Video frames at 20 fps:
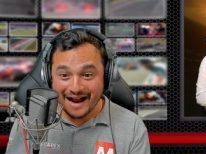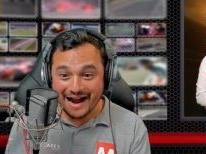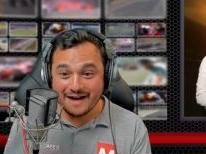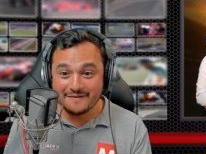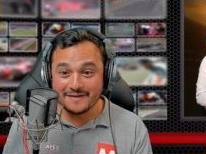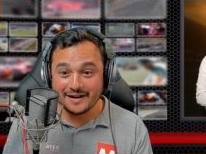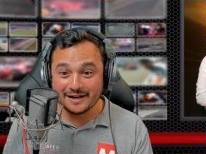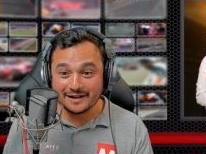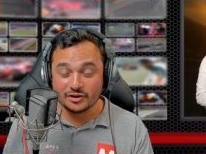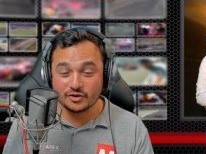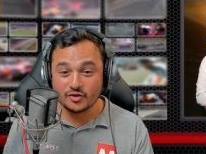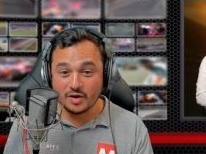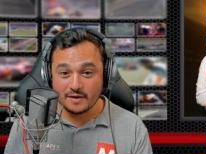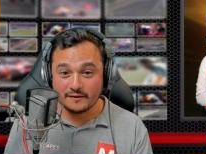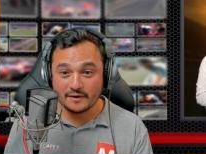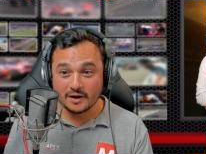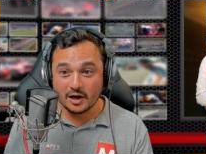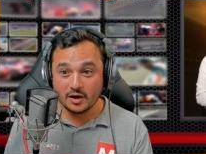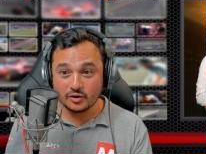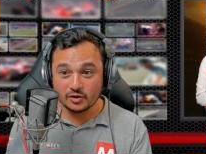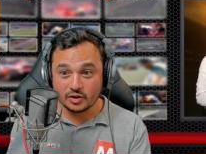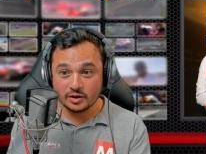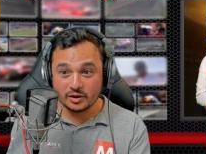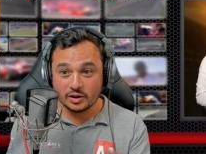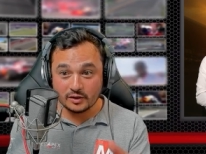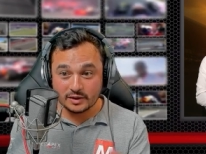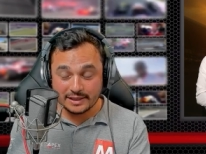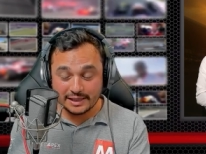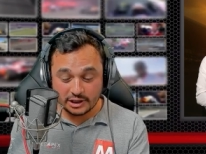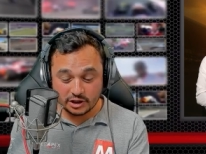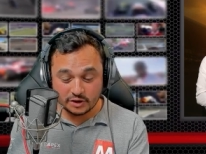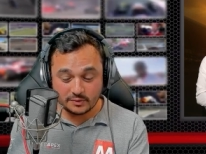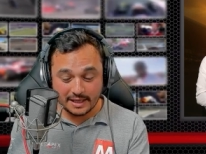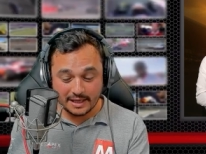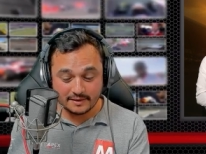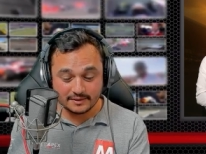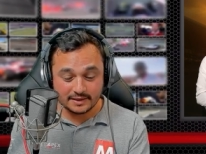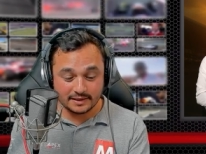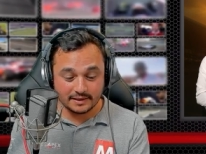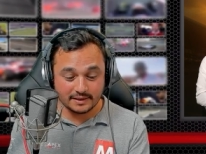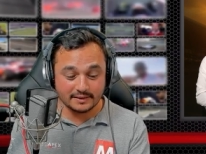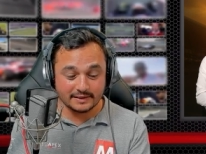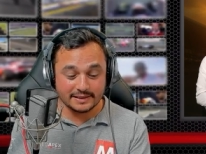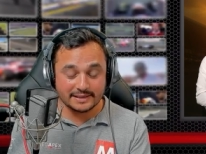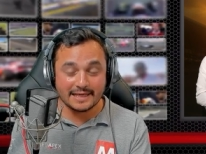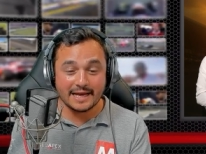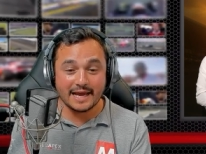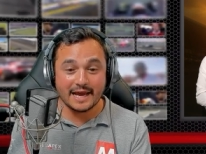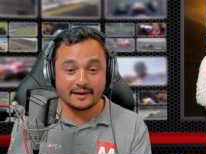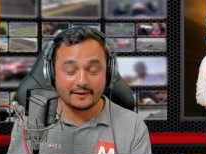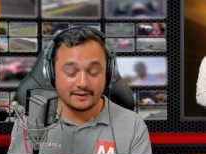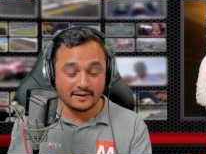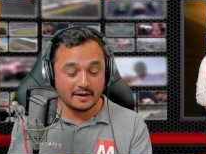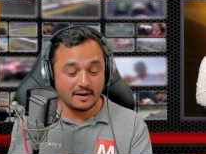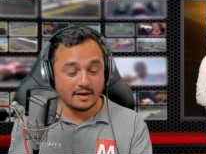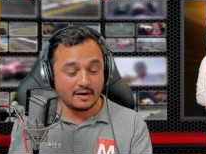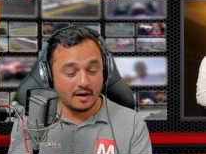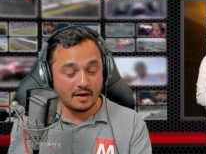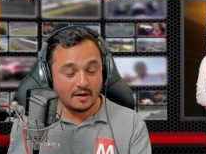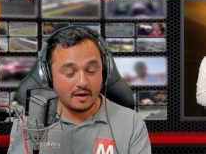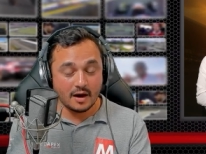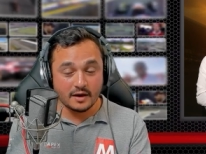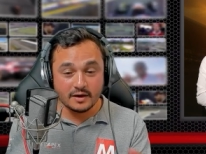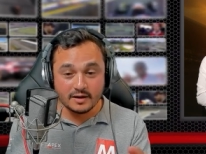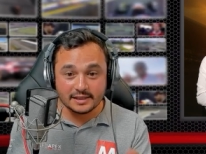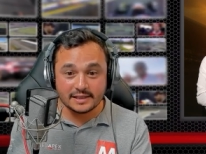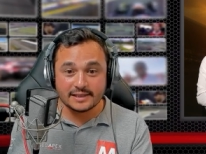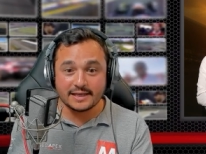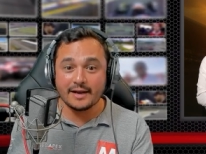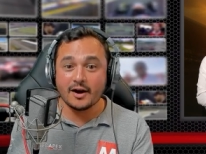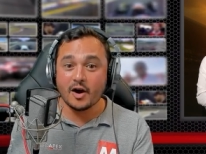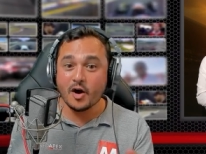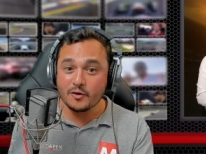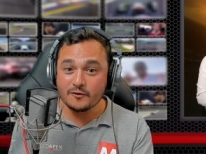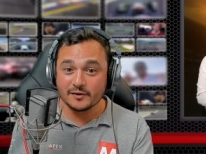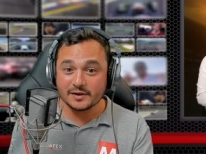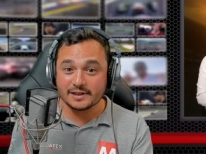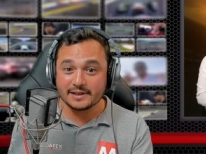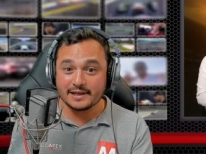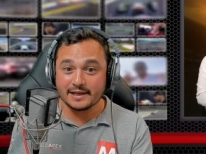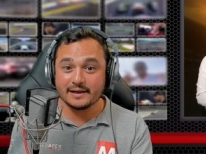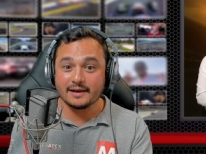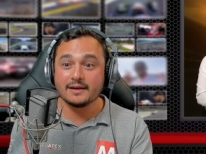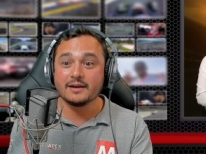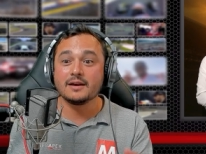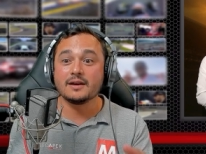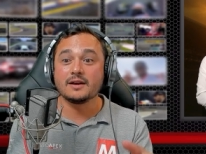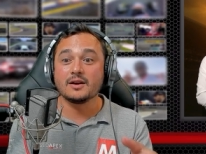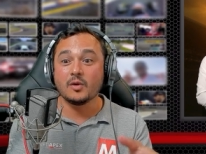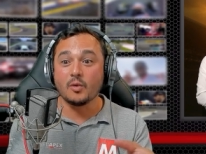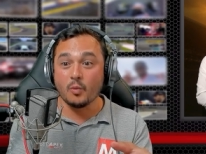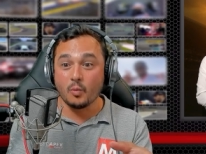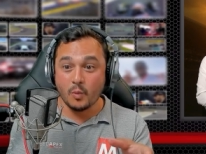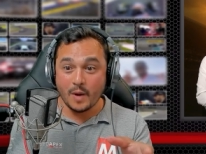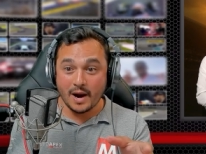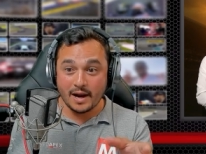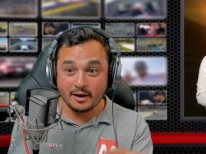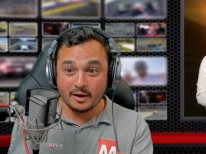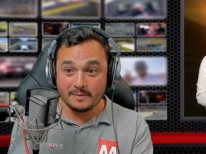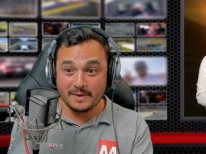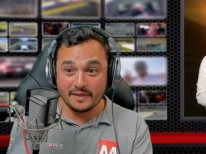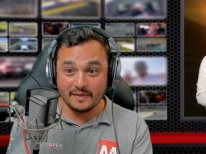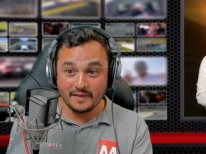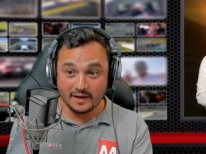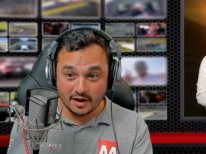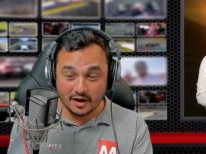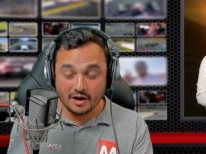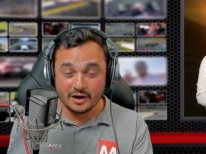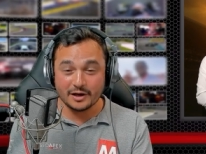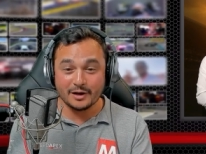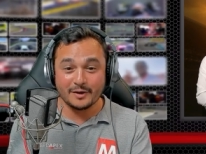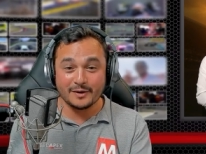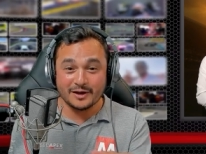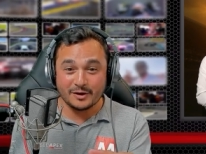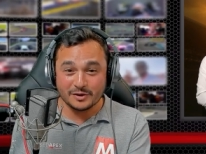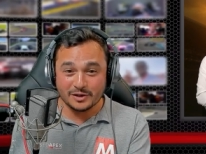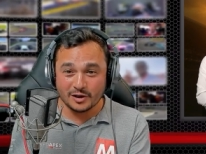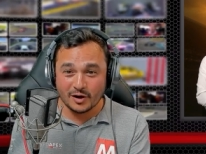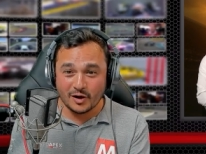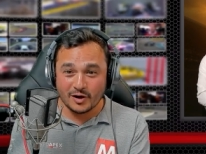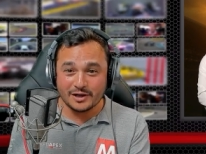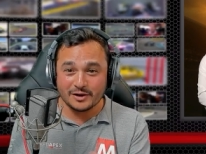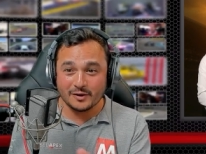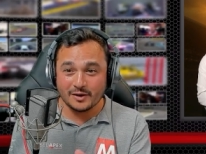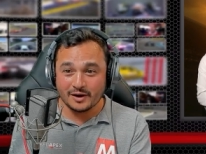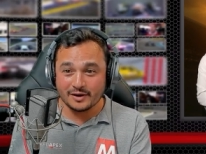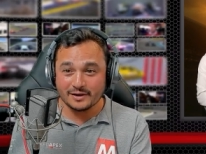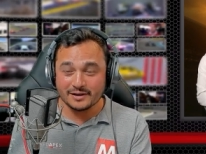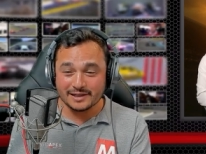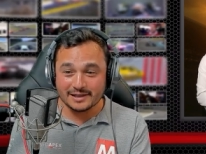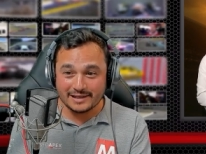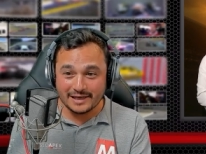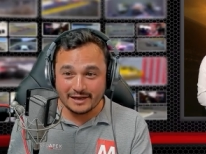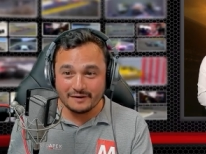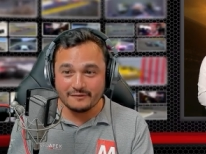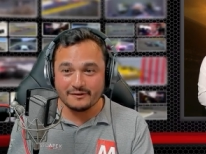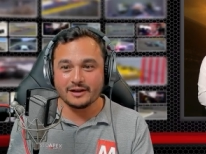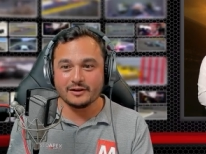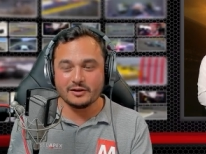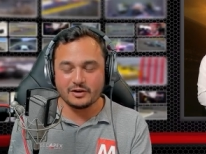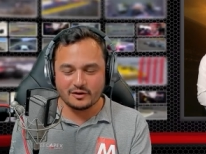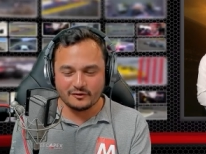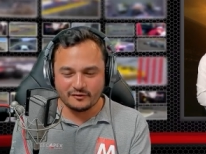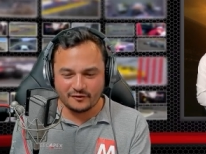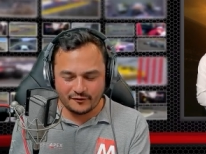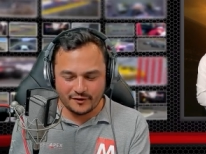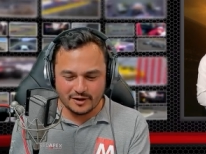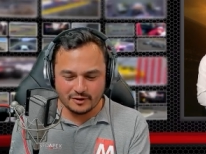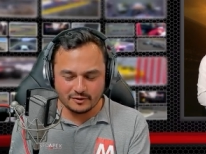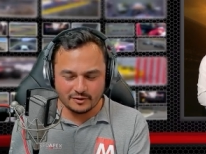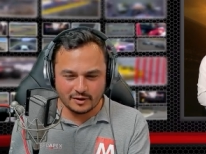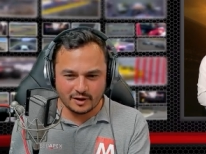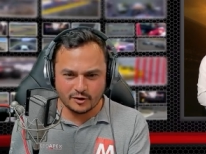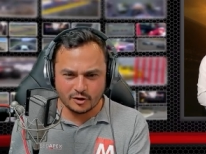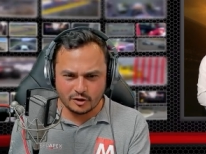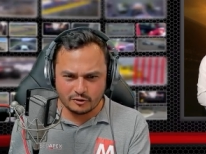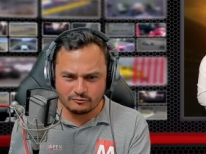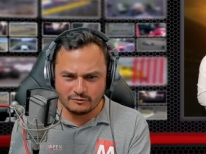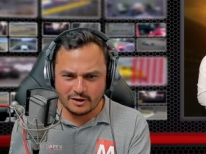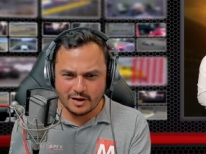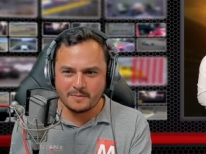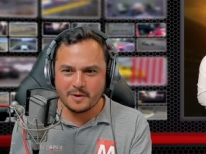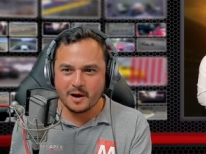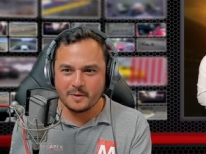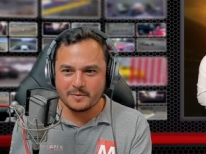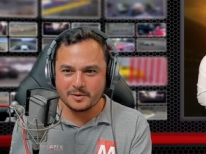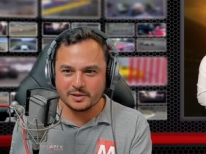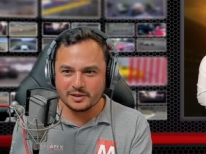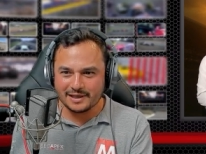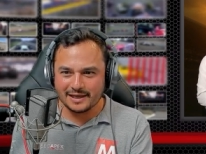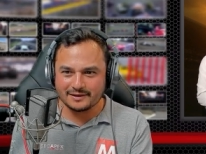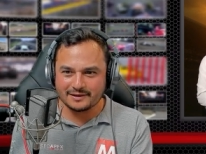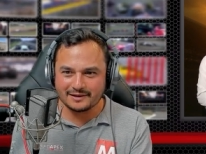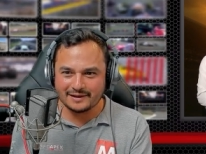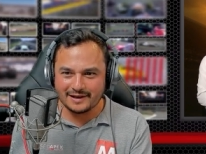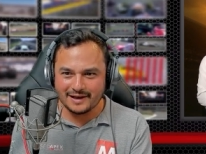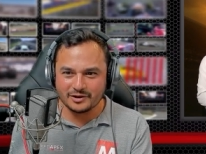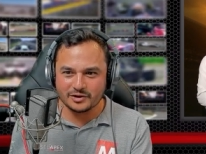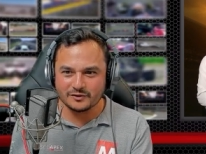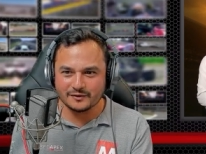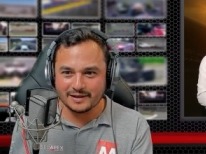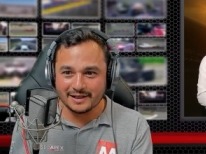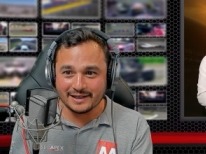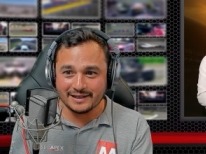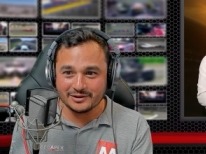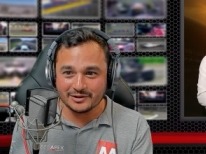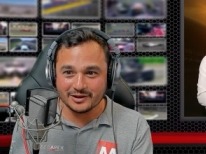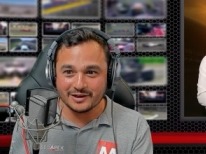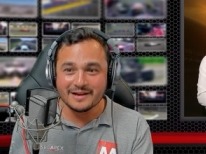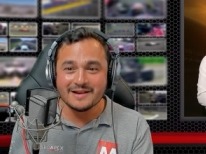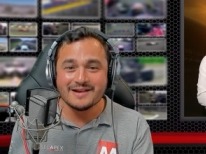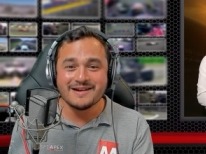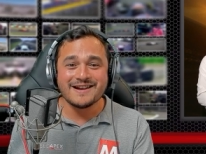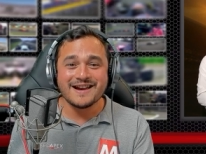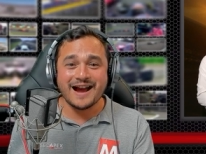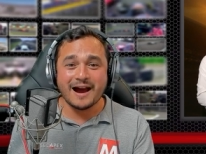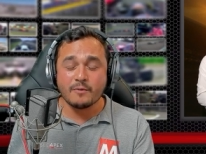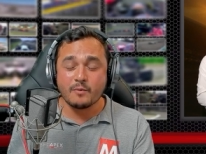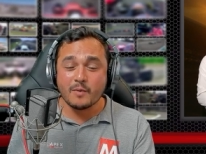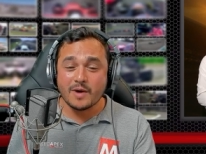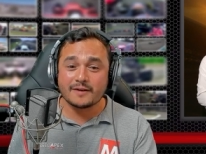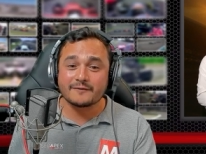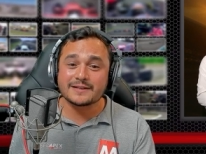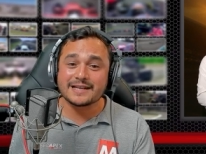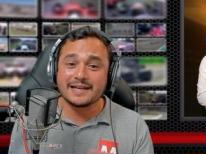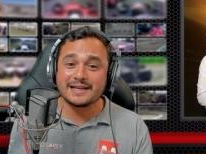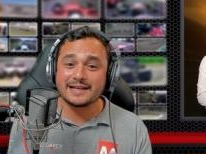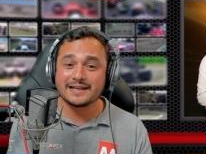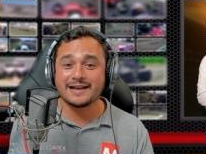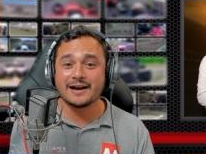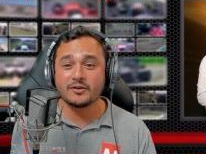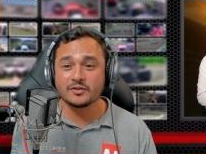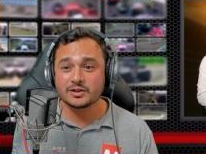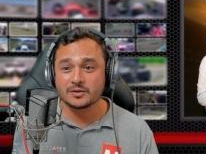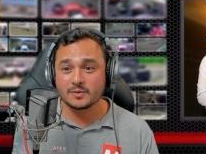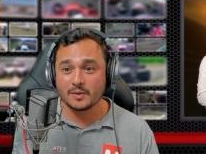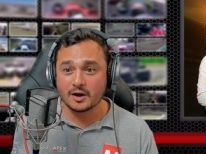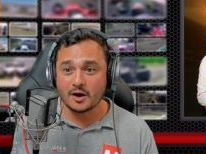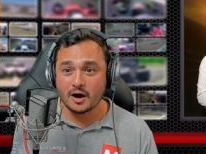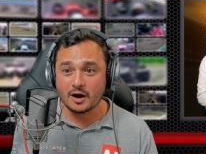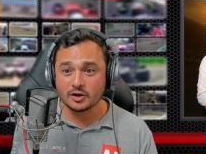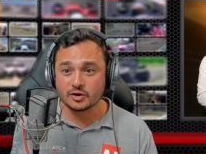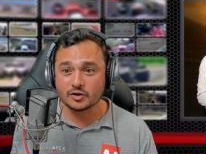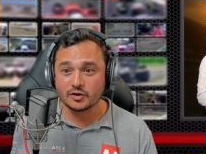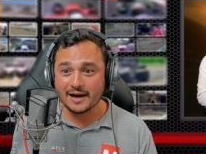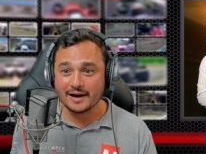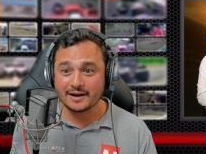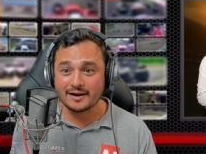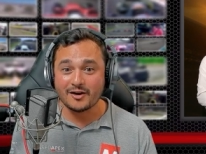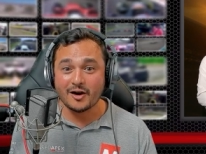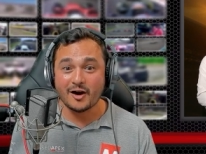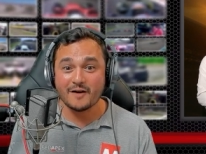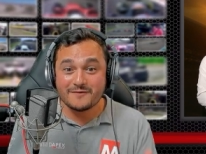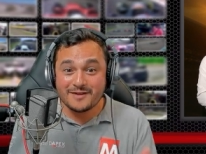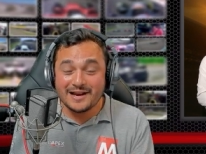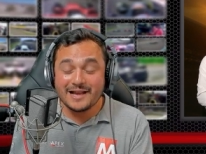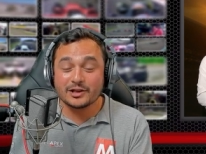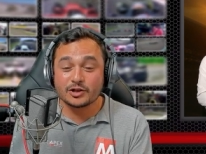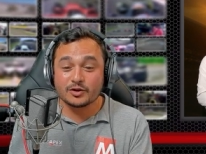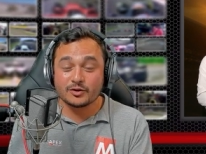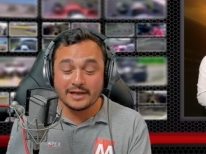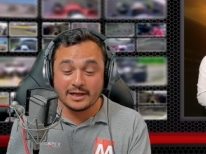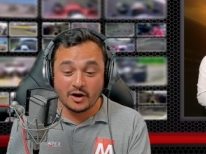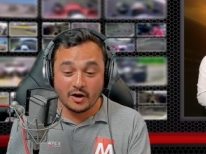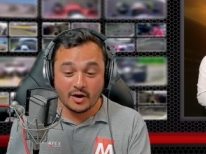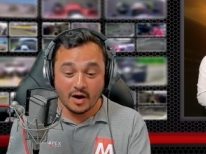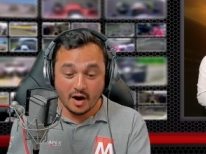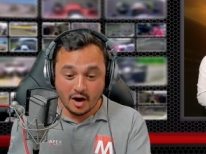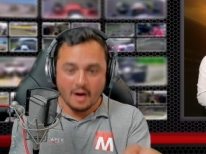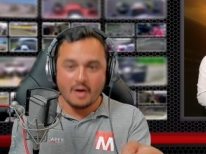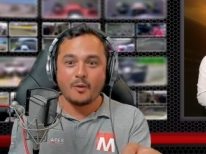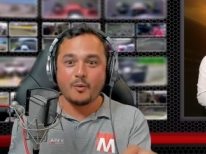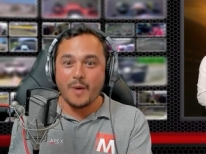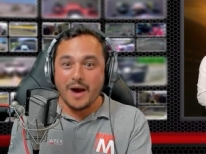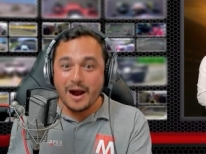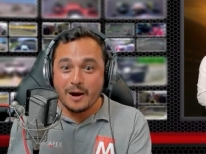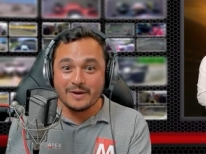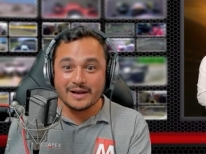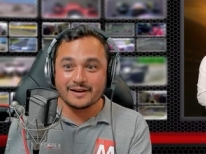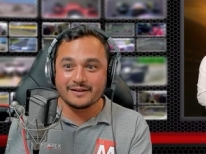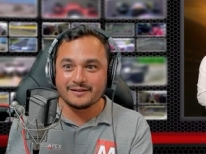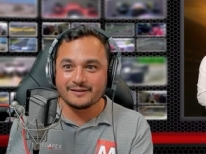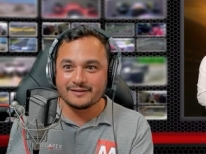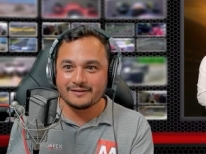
have had a driver coach, you know, teach me how to detect uh, understeer, oversteer, when I'm in the car, you know, it goes light, you're understeering, and you can feel like the grip up as you get to the edge of adhesion. And when I've taken that onto a kart track, I've literally gone, wow, it